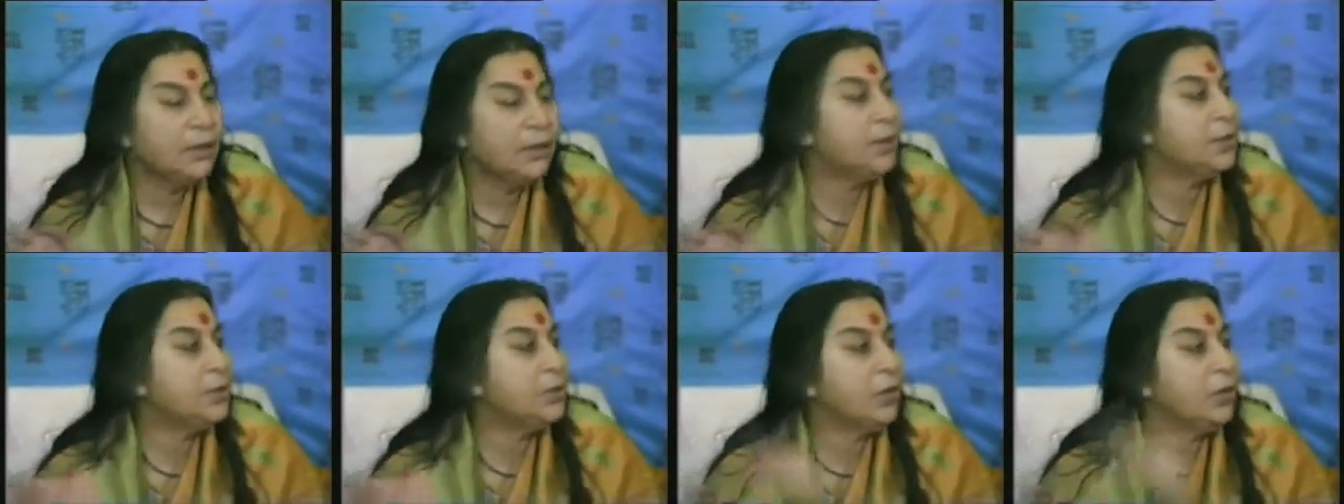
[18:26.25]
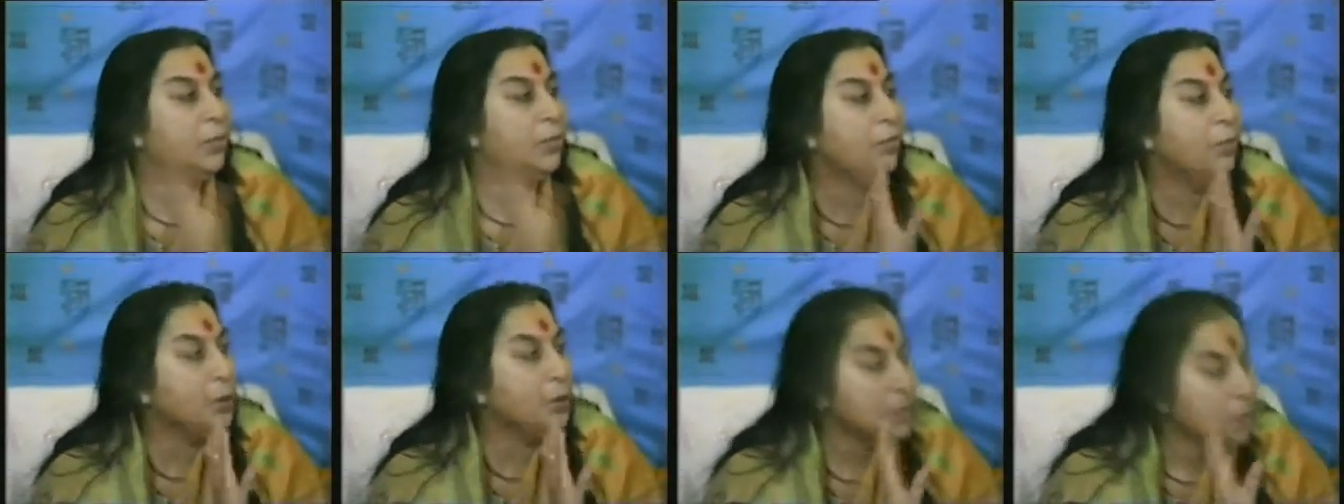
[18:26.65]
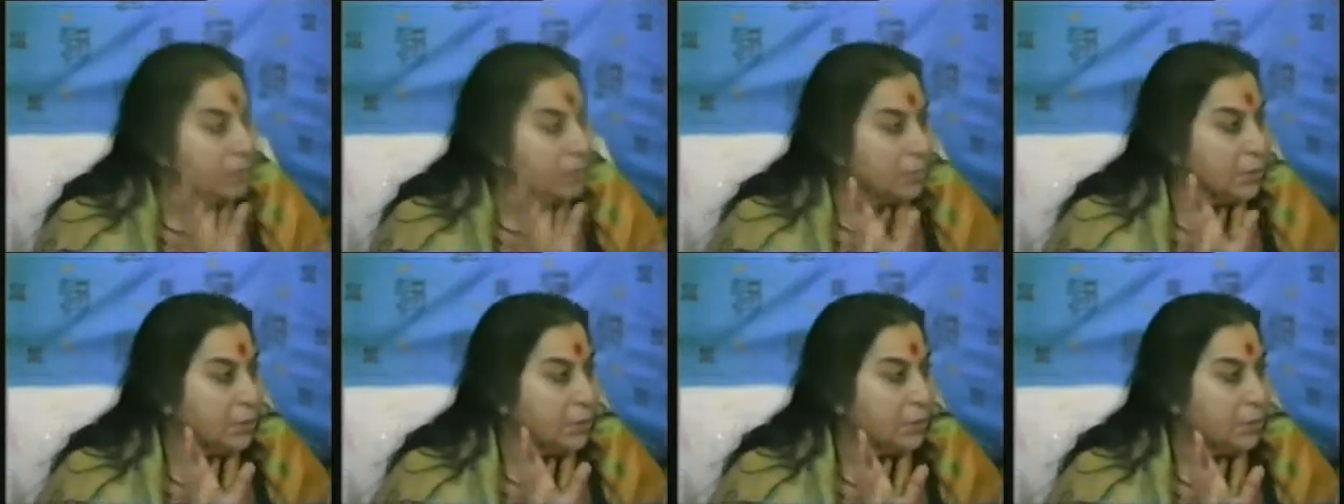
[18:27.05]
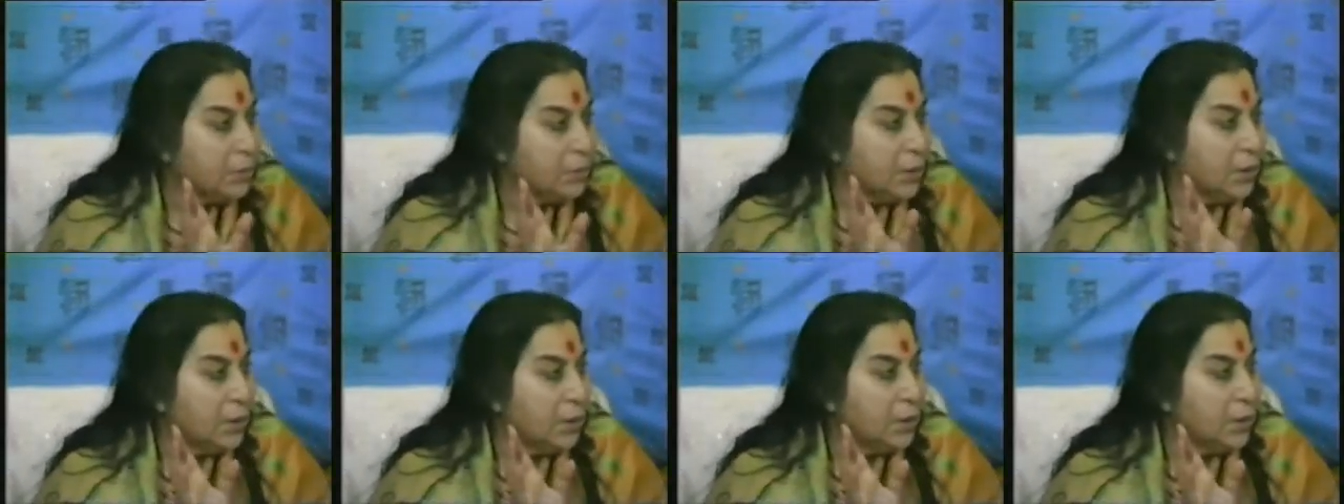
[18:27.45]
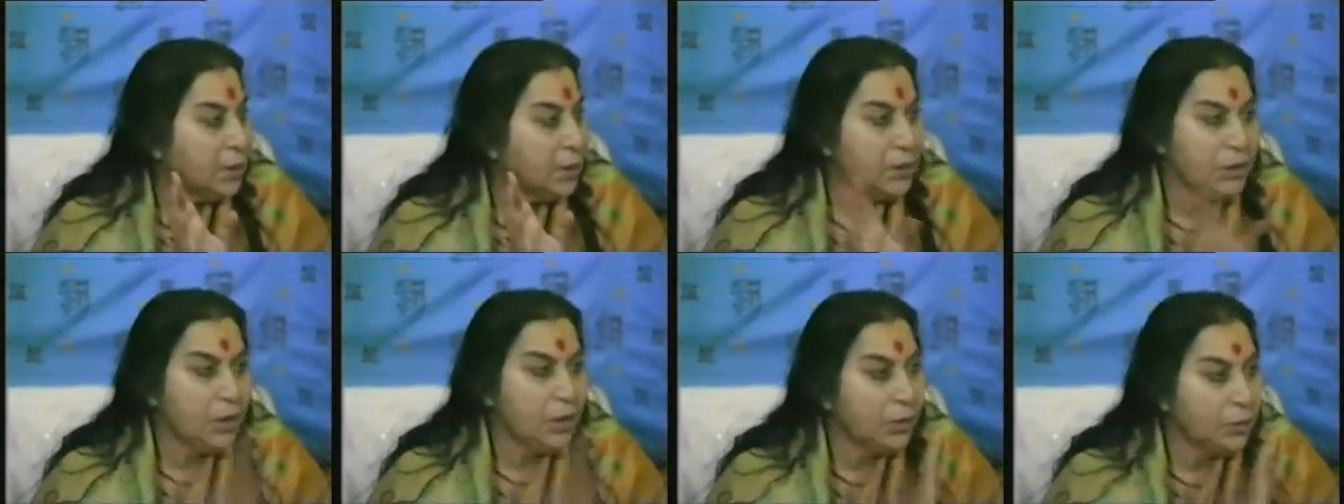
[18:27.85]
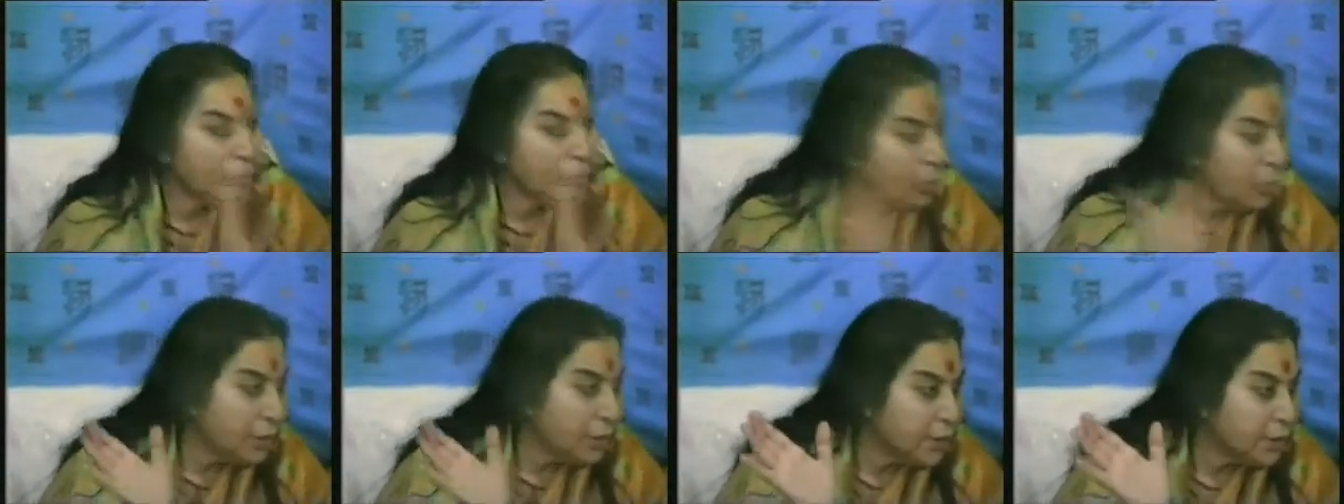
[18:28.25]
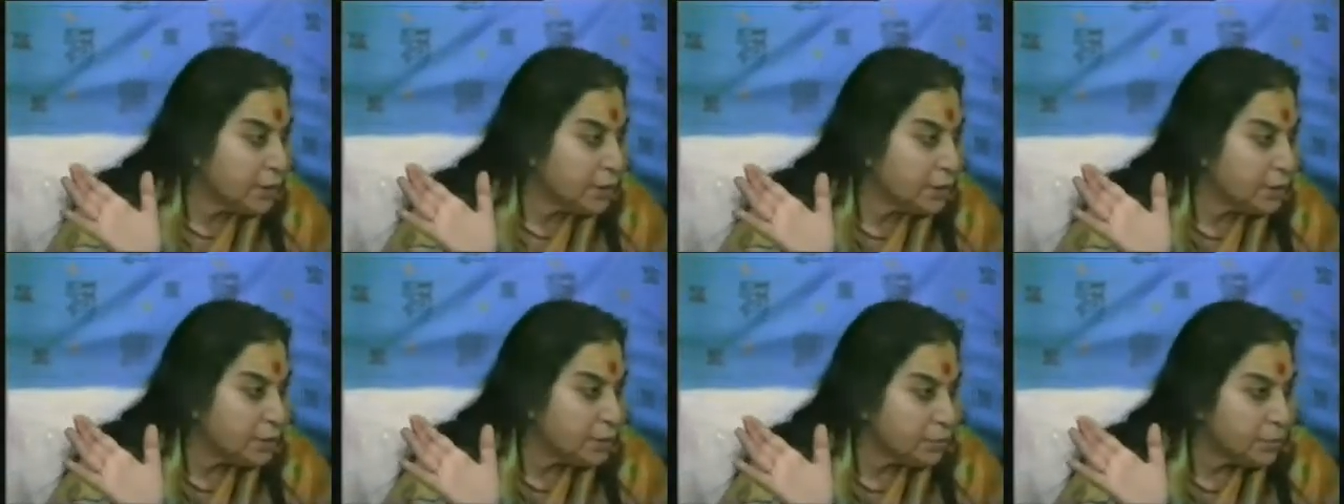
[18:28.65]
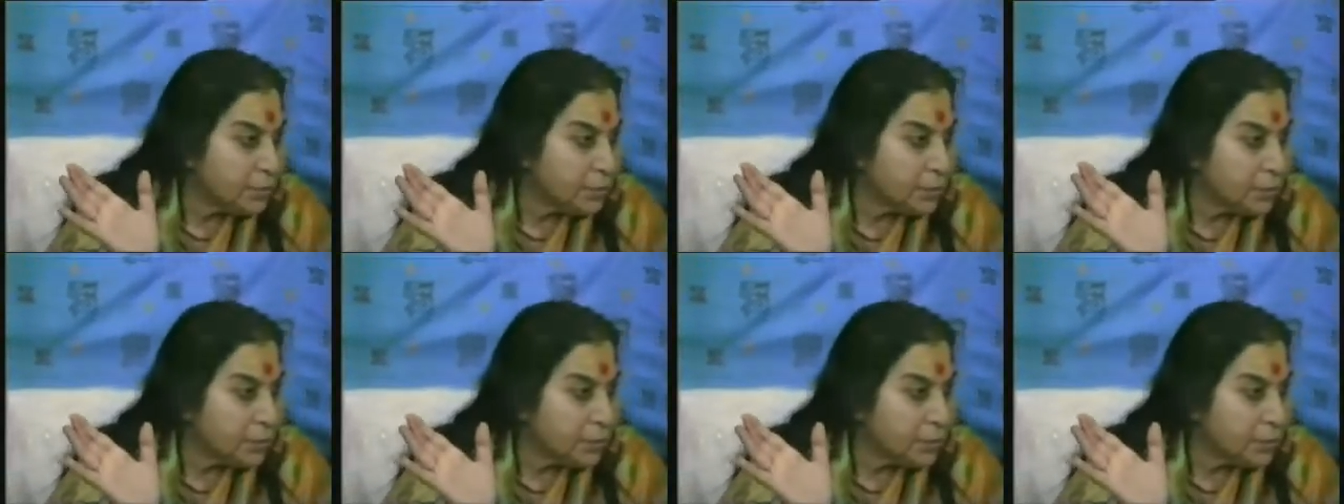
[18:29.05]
That's not possible. It's not good leadership.